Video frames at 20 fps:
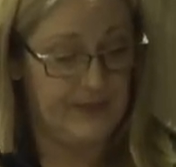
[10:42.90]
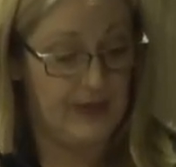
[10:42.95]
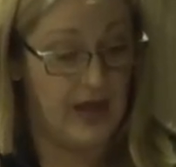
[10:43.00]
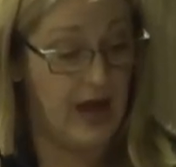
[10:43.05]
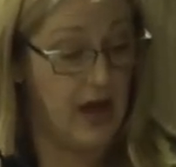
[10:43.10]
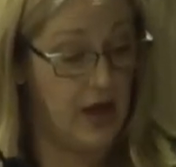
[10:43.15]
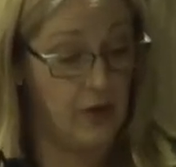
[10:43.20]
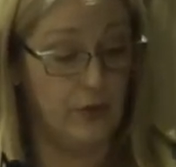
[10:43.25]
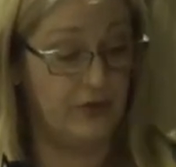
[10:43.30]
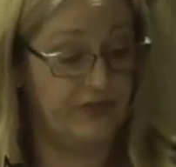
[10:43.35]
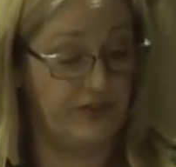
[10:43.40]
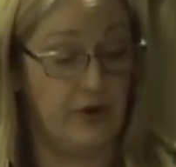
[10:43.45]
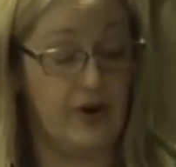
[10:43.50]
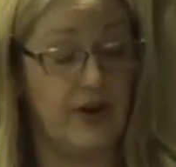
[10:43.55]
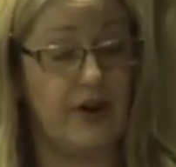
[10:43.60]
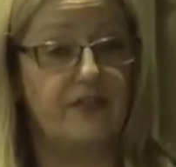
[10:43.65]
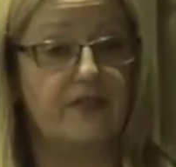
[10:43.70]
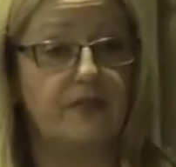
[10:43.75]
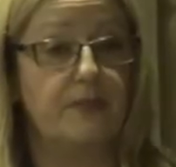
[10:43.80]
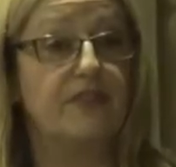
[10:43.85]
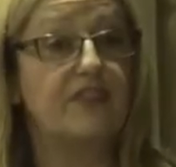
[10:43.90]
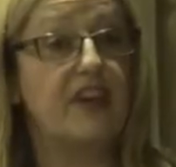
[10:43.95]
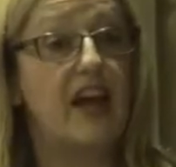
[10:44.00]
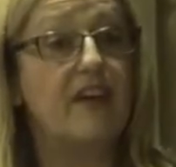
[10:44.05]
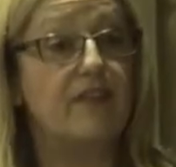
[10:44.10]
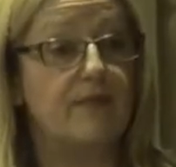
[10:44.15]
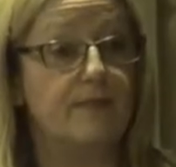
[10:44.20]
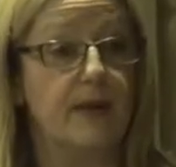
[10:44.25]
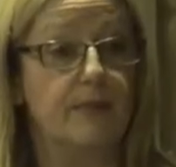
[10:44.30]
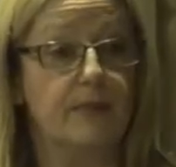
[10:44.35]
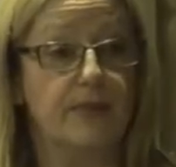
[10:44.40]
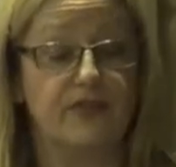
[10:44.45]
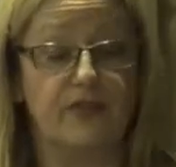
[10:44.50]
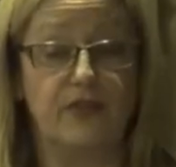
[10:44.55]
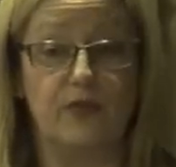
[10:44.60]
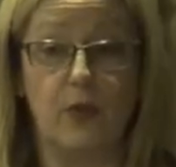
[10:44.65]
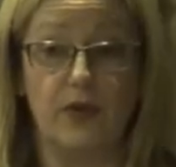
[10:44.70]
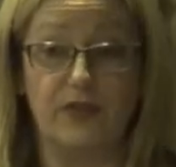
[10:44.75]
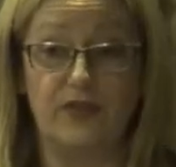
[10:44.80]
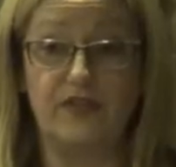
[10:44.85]
I also heard from staff members who'd
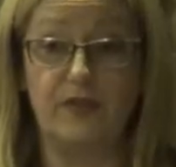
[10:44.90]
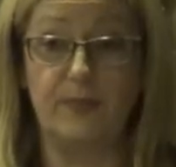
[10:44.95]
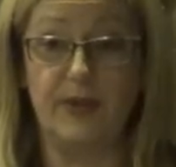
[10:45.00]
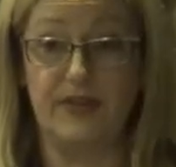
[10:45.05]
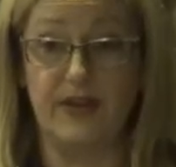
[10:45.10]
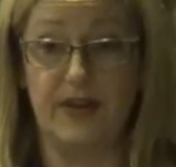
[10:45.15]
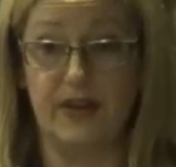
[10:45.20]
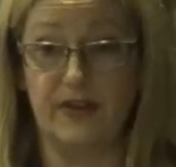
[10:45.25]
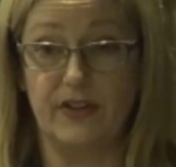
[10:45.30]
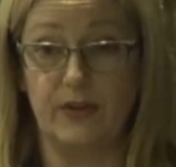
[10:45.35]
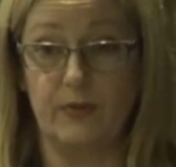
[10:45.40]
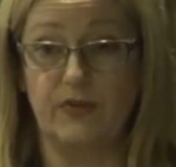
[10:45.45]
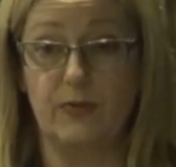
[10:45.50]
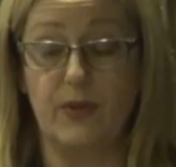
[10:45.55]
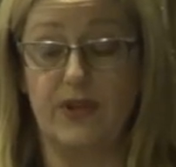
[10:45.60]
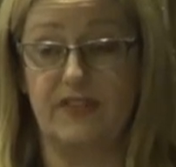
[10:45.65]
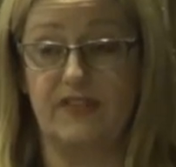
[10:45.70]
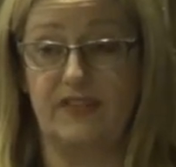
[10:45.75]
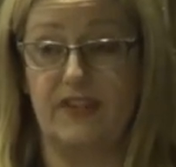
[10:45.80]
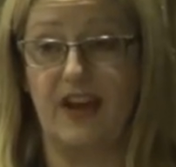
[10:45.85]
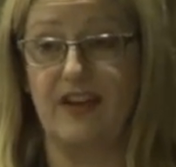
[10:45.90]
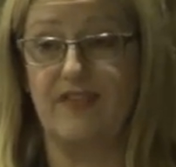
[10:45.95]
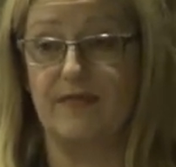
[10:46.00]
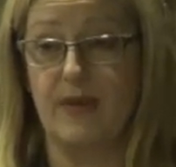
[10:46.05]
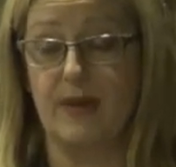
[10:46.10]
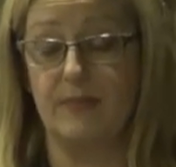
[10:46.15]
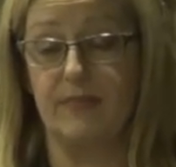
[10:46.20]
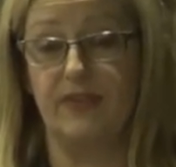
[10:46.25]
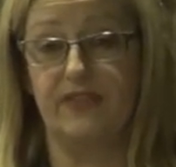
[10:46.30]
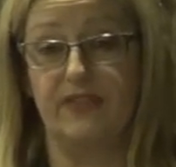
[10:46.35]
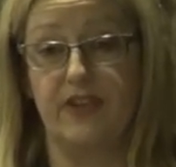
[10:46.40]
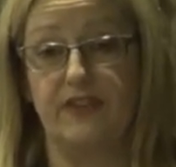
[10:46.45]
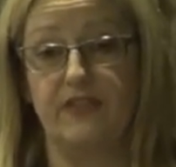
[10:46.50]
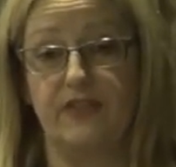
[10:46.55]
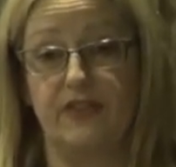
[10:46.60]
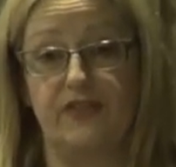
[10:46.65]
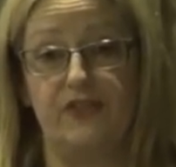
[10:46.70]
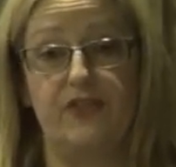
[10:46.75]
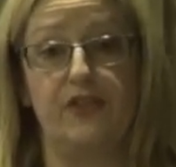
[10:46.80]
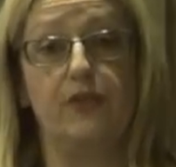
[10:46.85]
wanted to be there. There was one staff member said
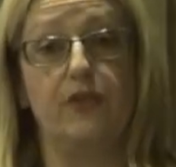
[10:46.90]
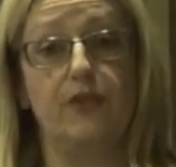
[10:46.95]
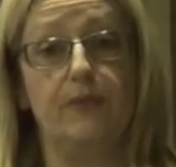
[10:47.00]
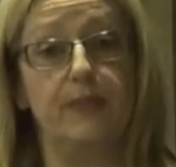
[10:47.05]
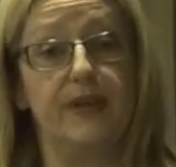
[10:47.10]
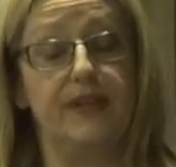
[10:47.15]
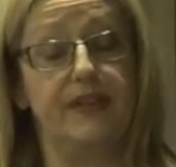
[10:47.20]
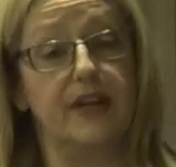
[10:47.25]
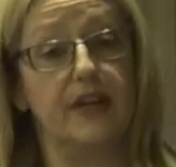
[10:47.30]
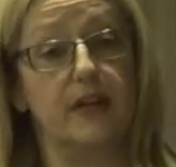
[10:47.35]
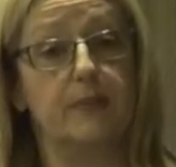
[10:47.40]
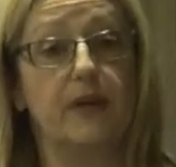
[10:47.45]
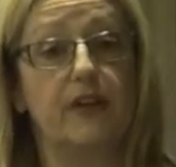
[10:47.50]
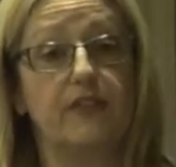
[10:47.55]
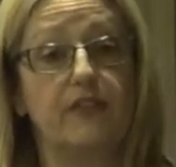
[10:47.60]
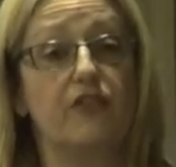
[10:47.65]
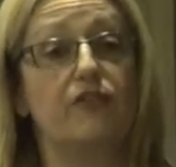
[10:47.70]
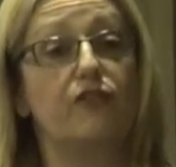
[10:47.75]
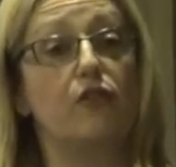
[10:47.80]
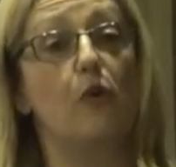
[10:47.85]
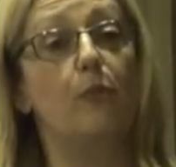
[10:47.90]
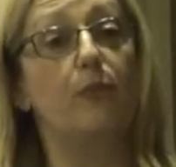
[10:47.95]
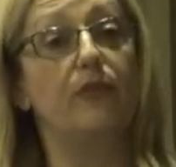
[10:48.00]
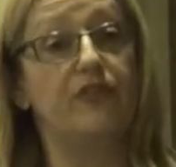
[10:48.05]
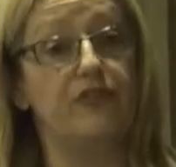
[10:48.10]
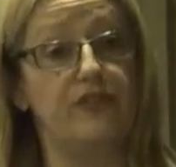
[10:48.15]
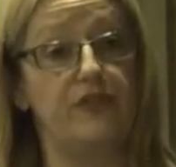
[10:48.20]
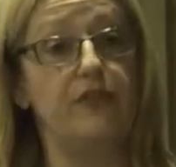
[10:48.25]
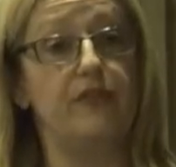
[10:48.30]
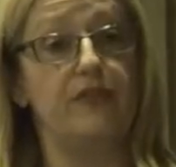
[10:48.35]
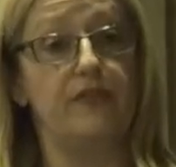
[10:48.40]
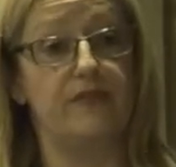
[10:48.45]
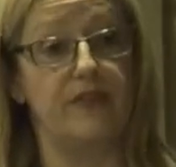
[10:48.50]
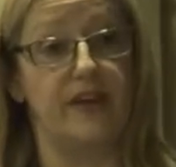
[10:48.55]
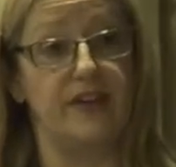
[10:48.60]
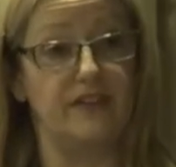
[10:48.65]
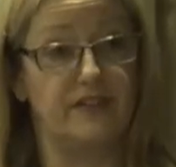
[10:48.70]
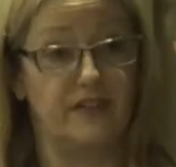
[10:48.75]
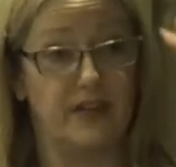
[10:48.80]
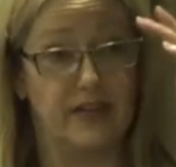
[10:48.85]
that she couldn't be there because her job was student
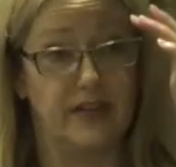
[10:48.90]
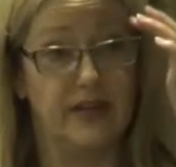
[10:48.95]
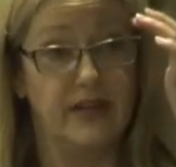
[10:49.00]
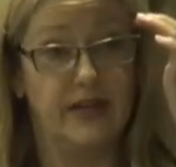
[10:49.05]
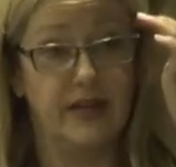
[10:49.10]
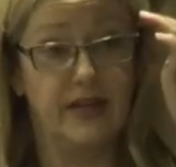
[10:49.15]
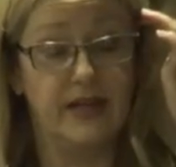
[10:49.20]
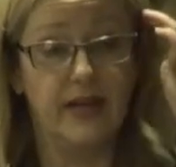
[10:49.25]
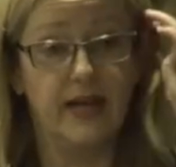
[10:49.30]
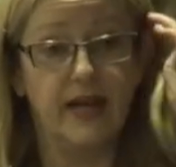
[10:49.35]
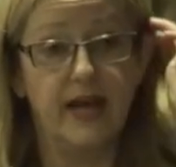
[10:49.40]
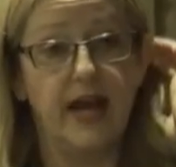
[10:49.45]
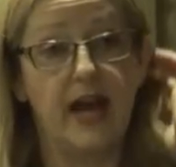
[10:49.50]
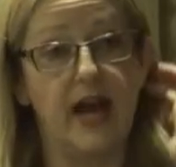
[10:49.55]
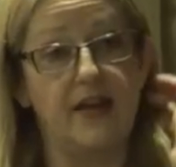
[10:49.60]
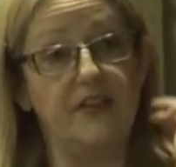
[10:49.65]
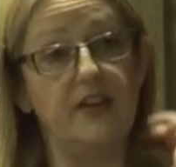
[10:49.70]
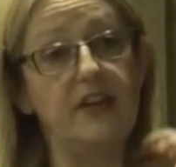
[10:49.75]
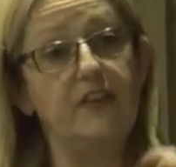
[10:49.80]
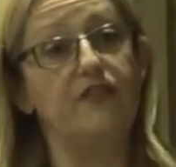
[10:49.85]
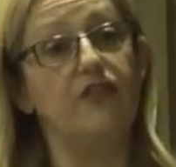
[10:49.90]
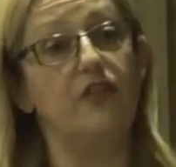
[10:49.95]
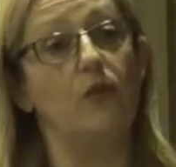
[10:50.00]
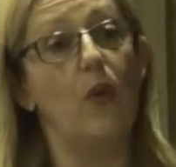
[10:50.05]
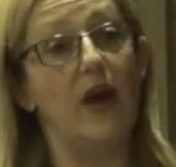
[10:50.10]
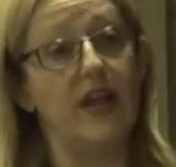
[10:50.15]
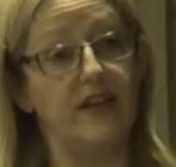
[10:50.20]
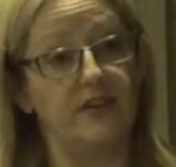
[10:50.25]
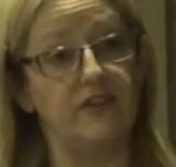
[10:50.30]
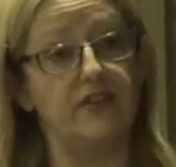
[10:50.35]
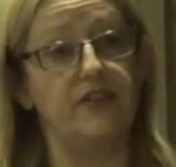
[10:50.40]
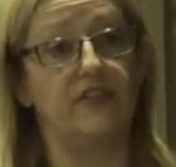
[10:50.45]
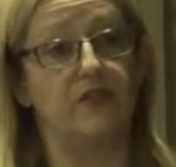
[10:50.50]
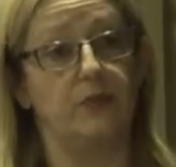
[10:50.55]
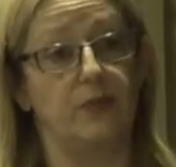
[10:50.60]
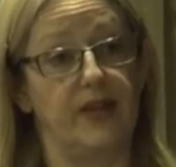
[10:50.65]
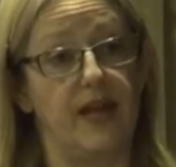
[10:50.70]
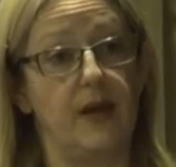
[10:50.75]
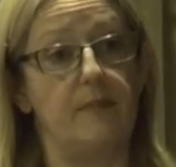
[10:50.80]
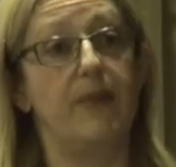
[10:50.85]
facing, and that if she went, this
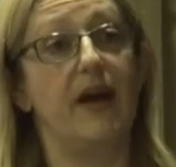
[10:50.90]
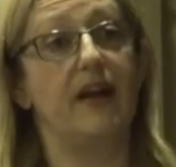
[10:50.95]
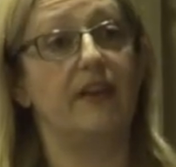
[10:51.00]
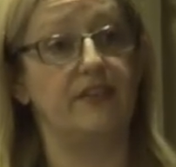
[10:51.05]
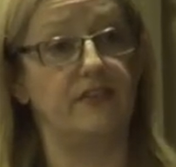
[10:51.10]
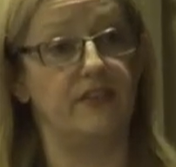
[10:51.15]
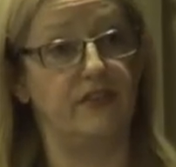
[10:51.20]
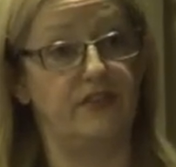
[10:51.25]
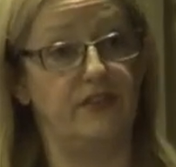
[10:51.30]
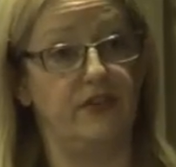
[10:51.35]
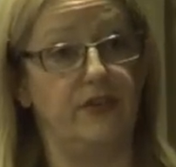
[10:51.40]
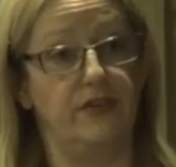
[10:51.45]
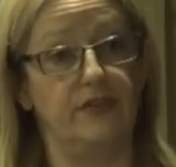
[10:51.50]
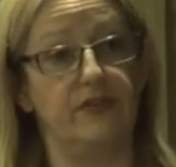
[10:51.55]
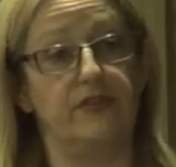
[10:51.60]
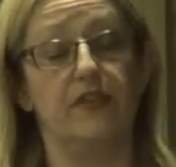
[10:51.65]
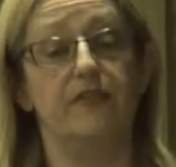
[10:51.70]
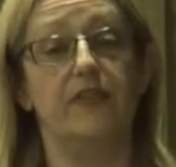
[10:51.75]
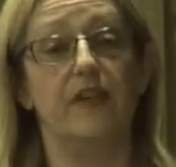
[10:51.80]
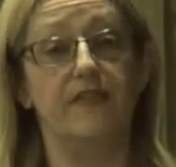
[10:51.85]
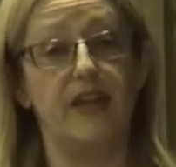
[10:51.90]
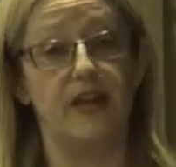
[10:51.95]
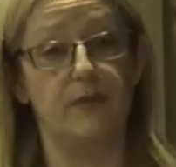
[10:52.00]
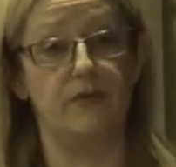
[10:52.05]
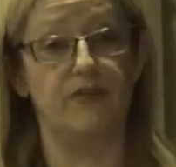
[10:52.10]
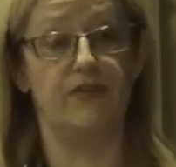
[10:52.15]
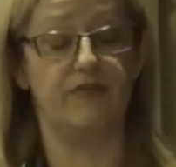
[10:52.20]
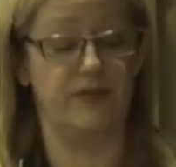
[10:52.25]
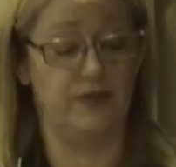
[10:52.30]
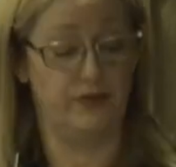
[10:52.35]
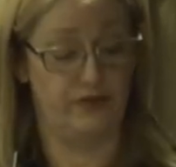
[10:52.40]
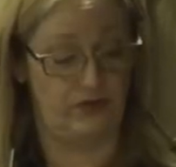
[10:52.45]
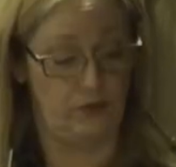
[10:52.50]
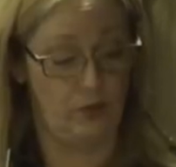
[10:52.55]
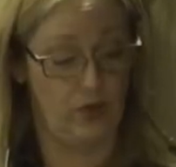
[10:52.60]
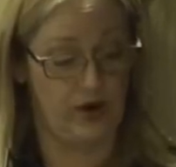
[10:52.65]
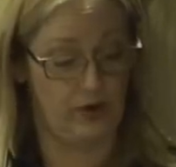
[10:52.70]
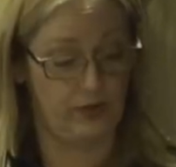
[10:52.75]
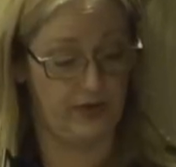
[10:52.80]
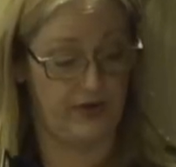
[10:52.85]
would get back to the students and then they would refuse to
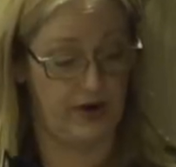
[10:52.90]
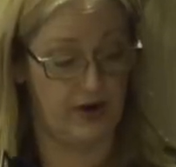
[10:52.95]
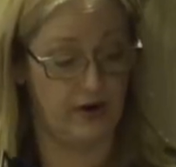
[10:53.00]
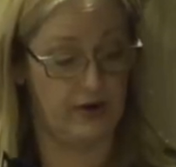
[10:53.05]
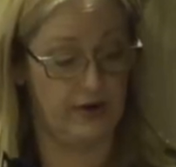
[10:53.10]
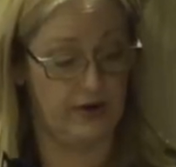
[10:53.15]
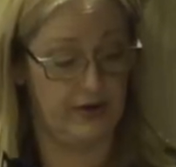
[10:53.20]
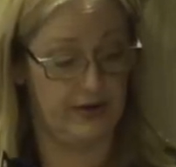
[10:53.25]
work with her.